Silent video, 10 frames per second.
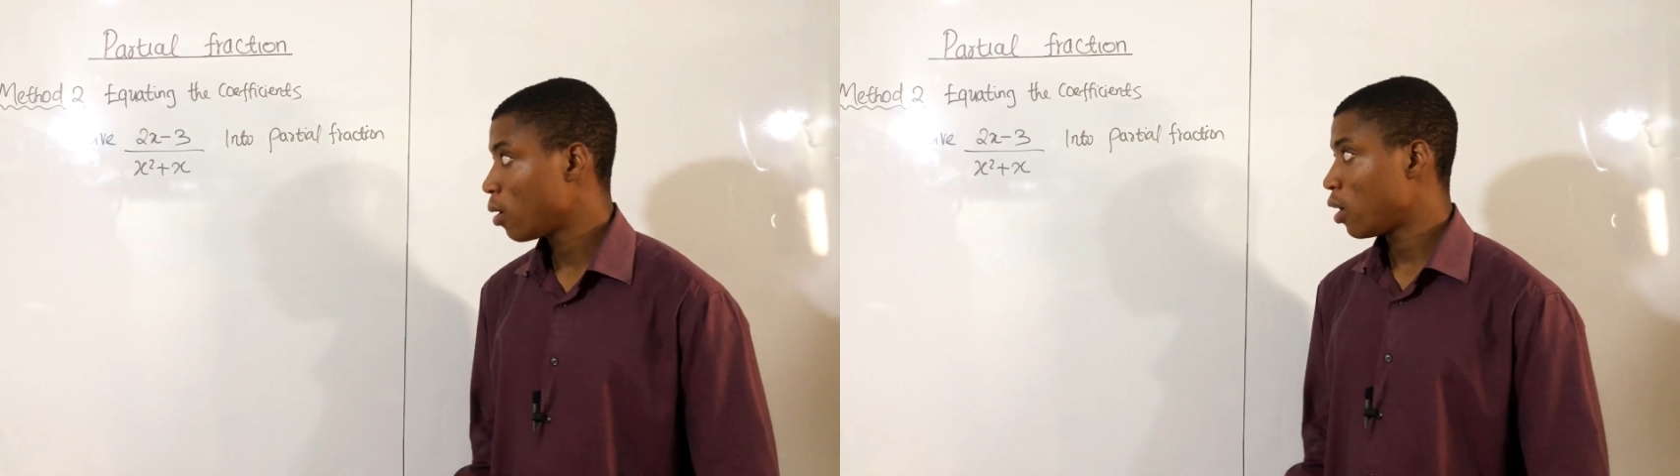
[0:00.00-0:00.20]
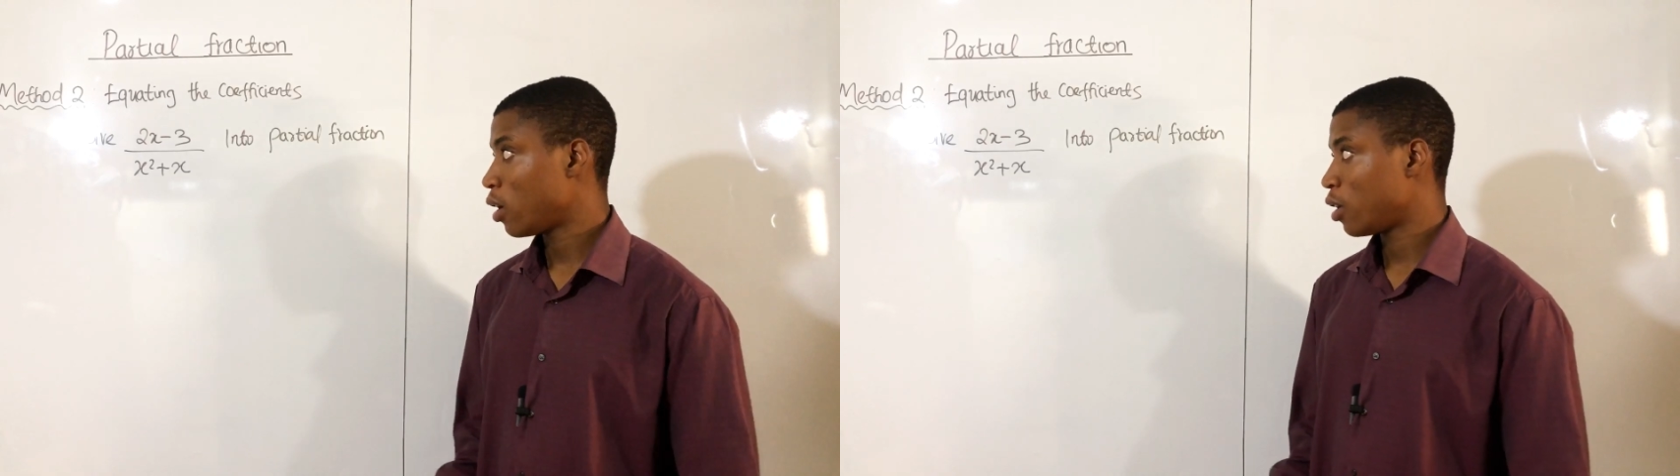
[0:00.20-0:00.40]

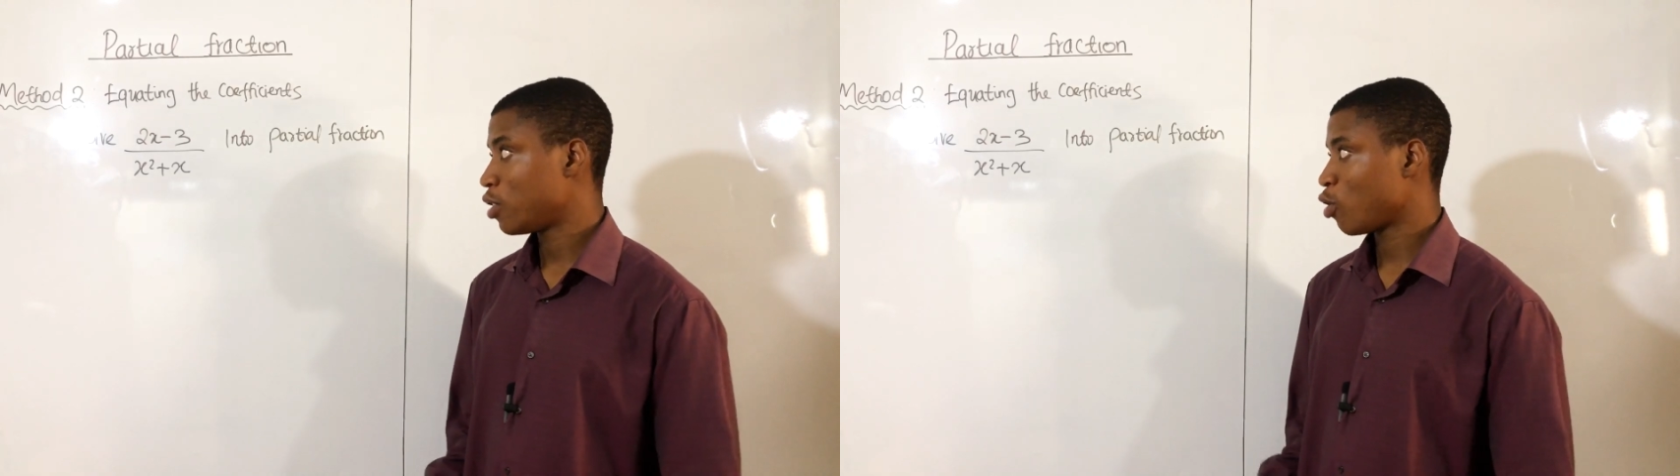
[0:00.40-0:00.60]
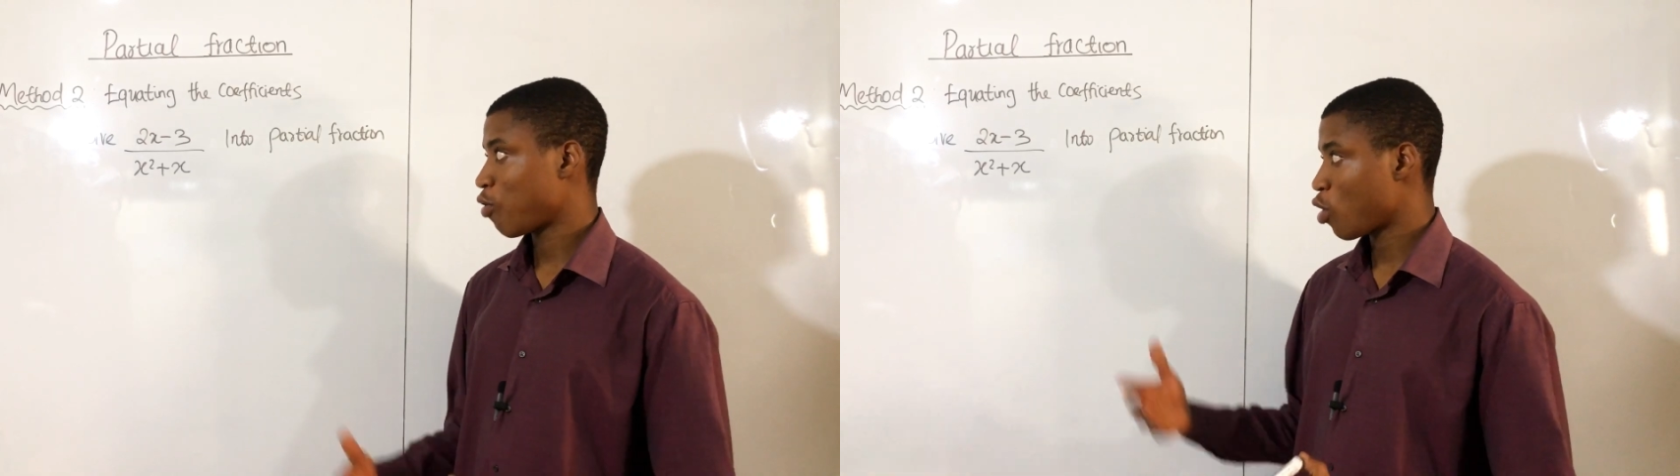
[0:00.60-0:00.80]

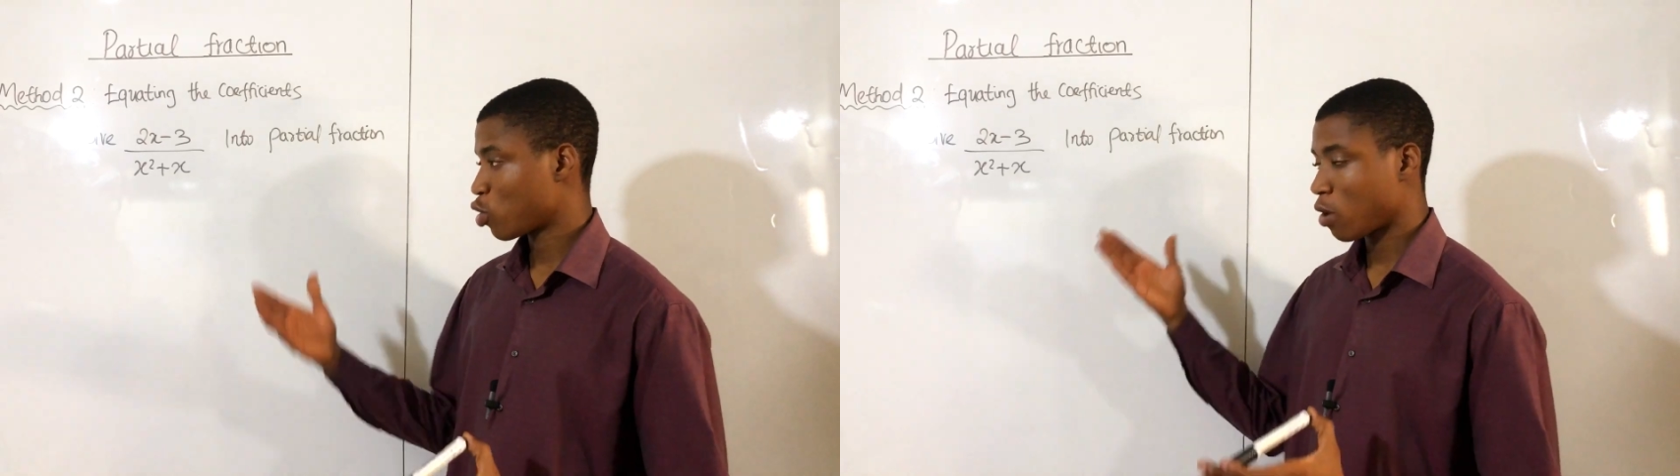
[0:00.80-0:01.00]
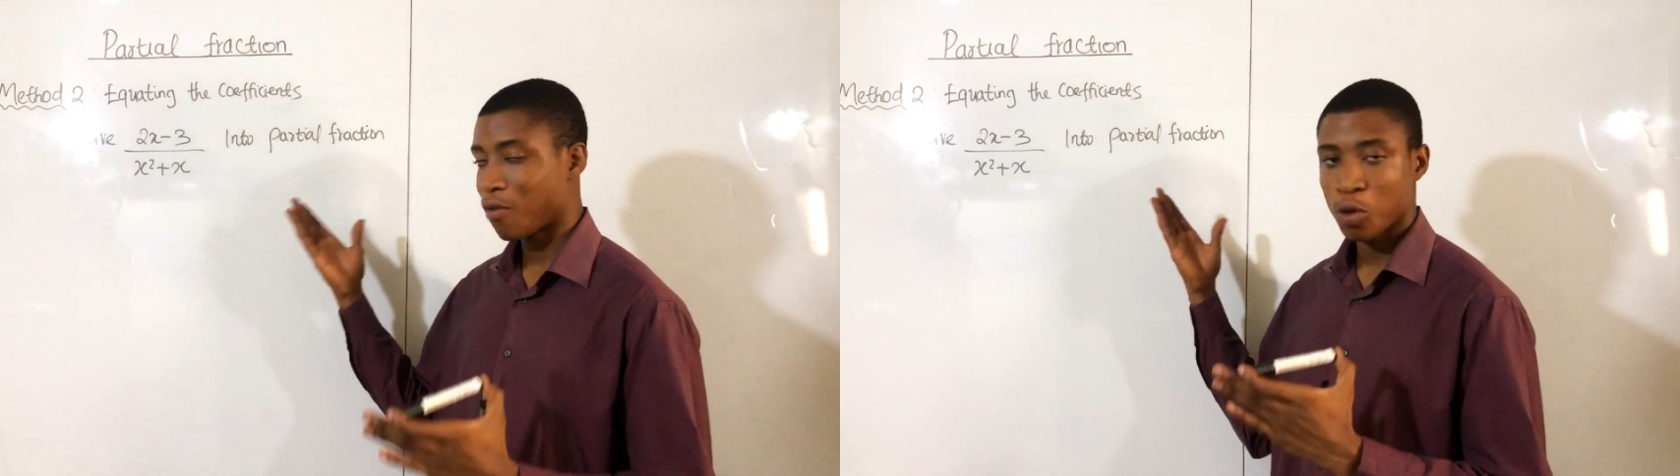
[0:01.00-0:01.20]
And of course
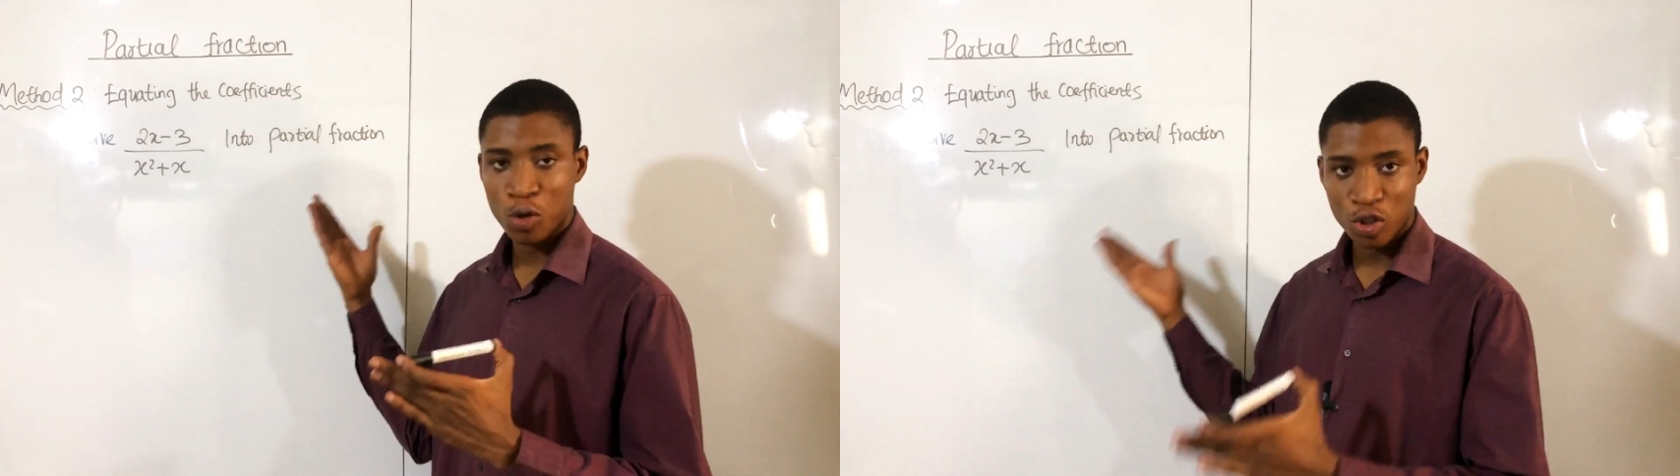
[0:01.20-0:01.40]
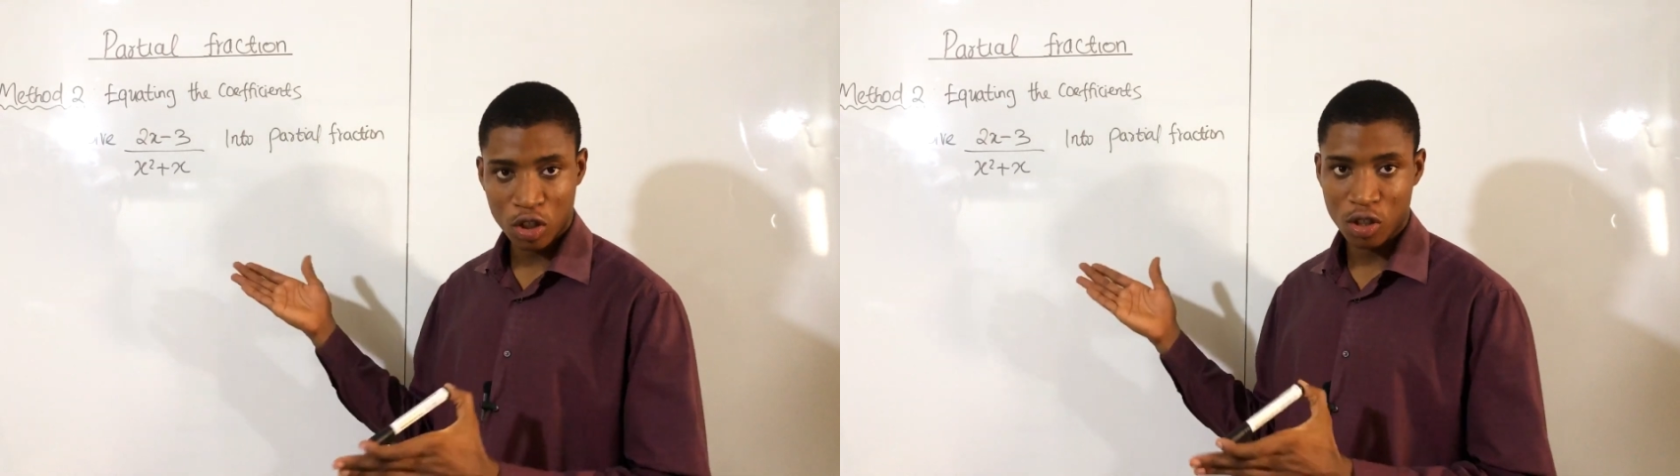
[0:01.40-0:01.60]
we have a
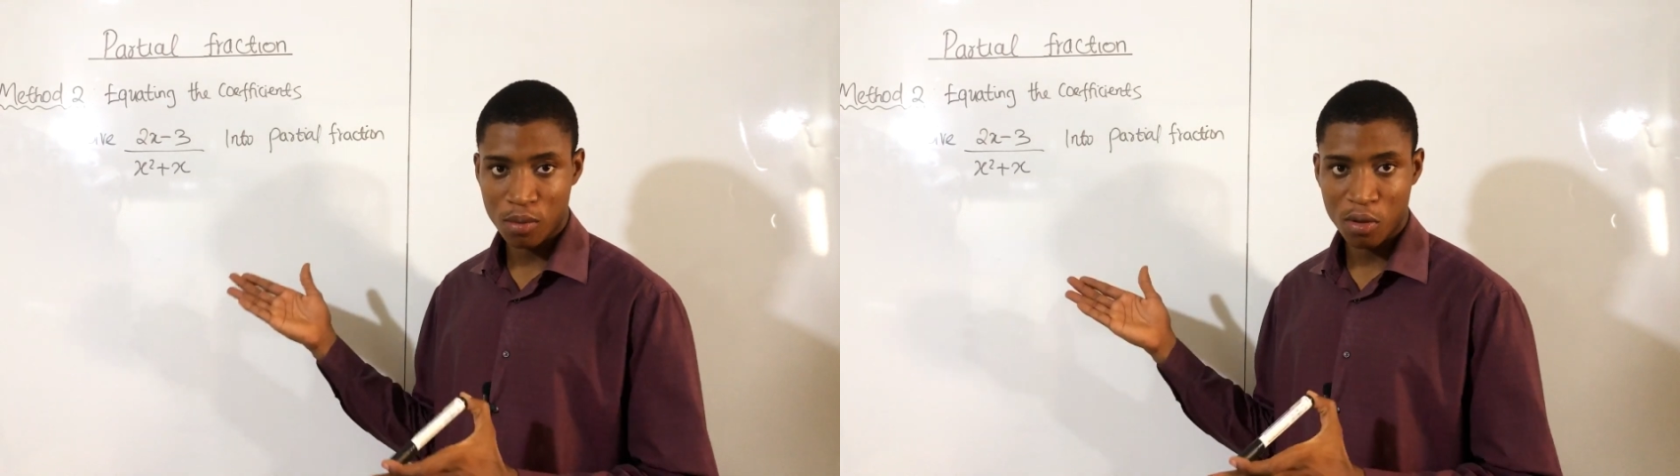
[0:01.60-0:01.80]
question in the